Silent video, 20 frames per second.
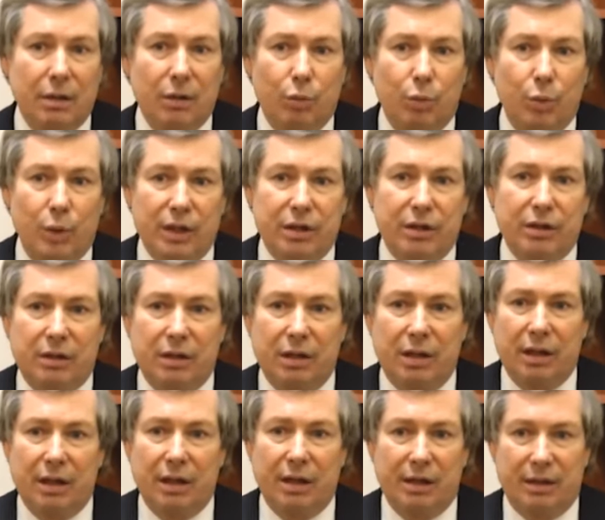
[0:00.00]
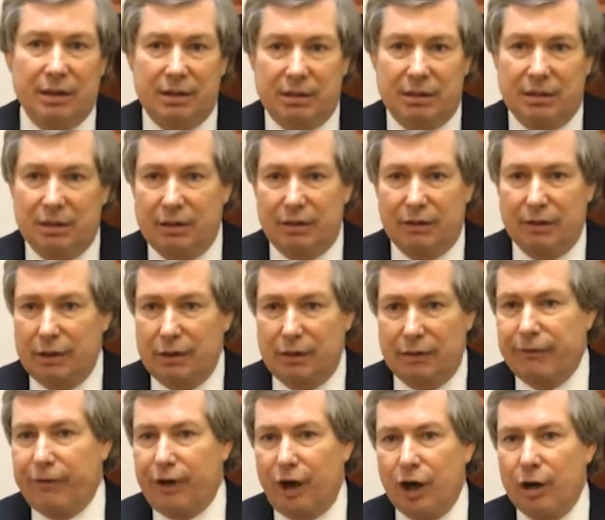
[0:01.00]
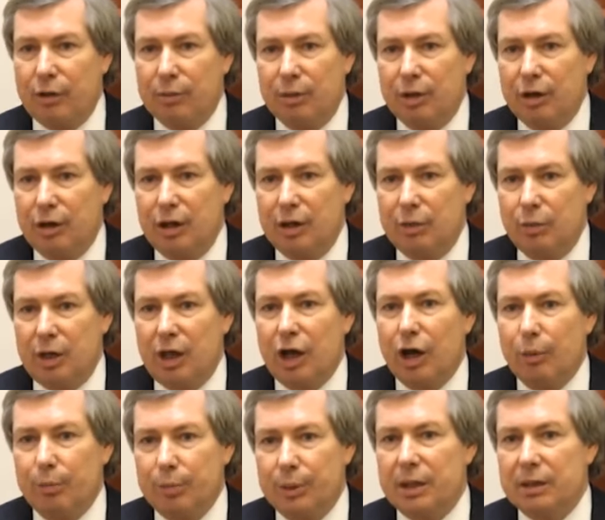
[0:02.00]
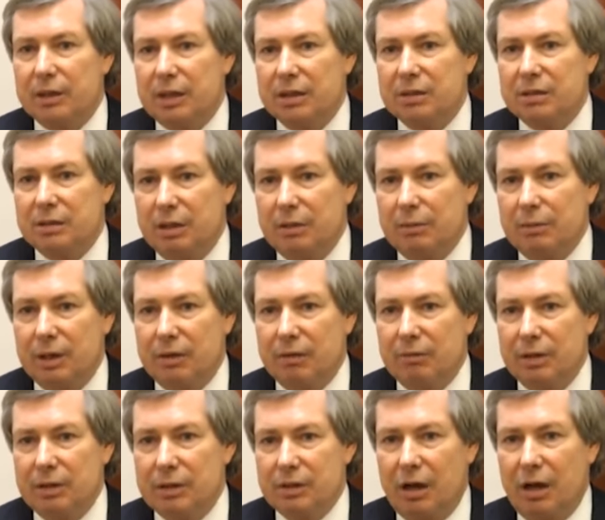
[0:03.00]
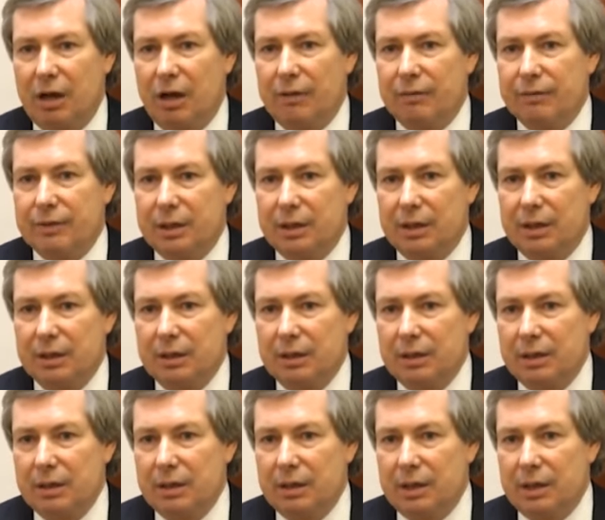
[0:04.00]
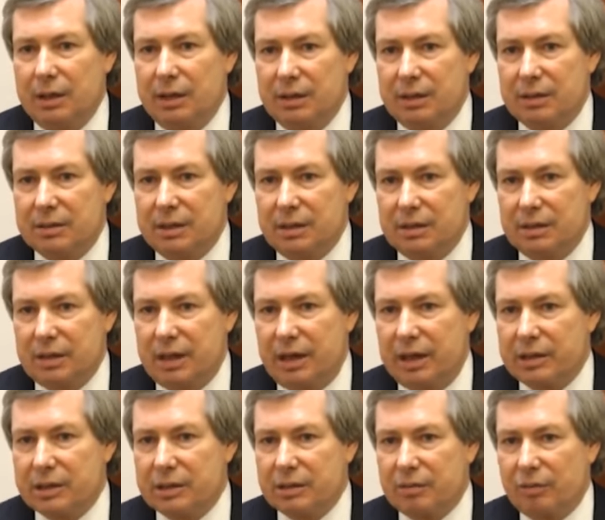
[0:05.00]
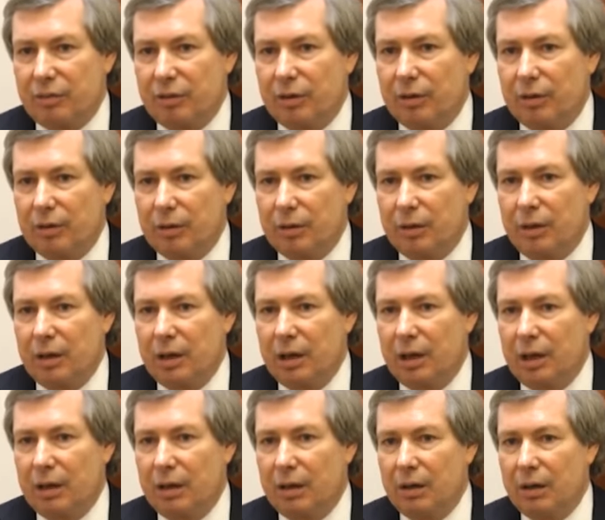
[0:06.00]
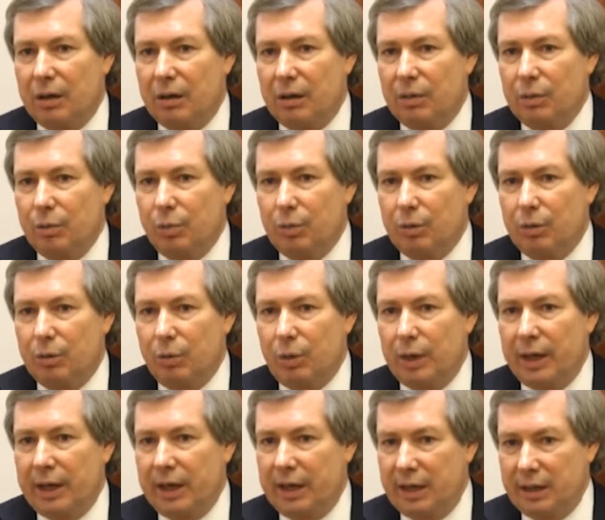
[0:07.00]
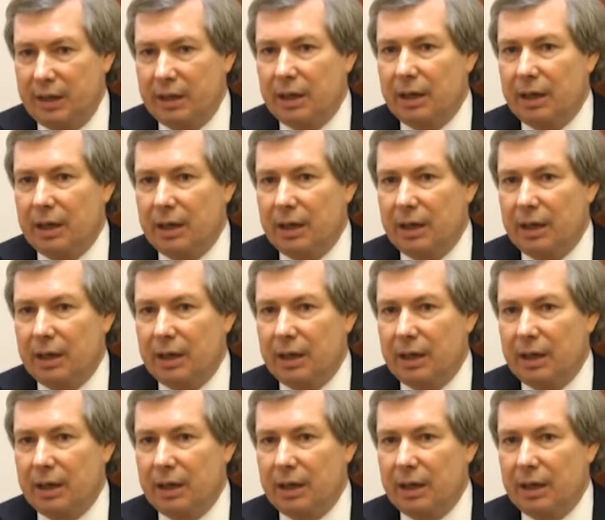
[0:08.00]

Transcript: with the farmer, and we hope that this can be resolved in a successful way.